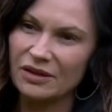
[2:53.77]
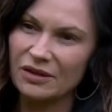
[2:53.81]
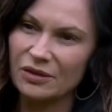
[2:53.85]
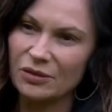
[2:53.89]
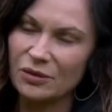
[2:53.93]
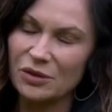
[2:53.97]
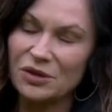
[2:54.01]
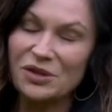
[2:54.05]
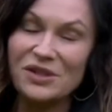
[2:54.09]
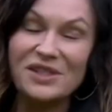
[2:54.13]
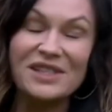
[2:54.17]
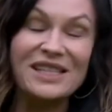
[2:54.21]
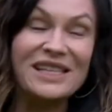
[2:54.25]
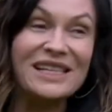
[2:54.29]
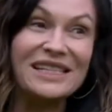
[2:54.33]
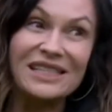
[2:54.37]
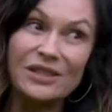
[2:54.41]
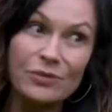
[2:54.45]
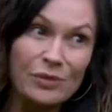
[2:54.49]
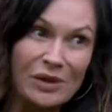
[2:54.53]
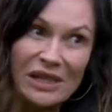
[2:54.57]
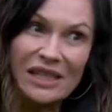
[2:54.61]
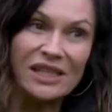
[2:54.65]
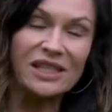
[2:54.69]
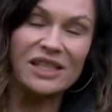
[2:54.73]
What does this
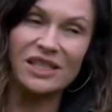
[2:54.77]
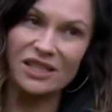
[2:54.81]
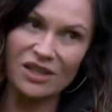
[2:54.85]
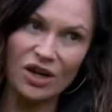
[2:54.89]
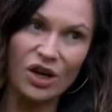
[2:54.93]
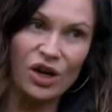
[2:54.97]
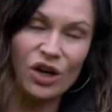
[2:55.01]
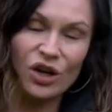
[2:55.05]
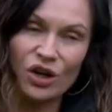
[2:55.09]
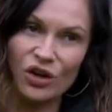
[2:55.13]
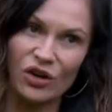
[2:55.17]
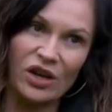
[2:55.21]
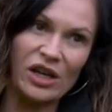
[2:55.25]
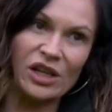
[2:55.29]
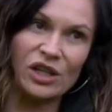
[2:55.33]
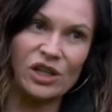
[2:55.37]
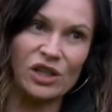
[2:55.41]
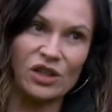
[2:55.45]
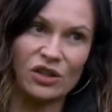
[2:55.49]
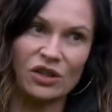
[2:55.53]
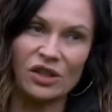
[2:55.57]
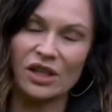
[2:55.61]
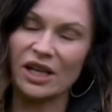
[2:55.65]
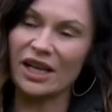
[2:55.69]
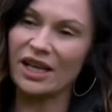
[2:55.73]
week's car crash
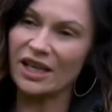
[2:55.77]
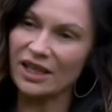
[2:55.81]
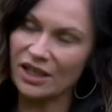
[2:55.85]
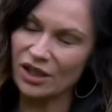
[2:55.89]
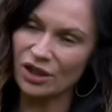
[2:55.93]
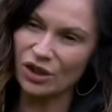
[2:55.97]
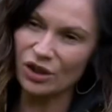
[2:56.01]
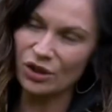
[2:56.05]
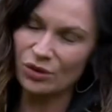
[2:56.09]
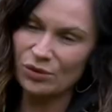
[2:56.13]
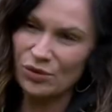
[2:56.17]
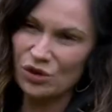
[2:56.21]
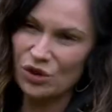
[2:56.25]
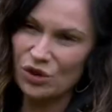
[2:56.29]
look like and who was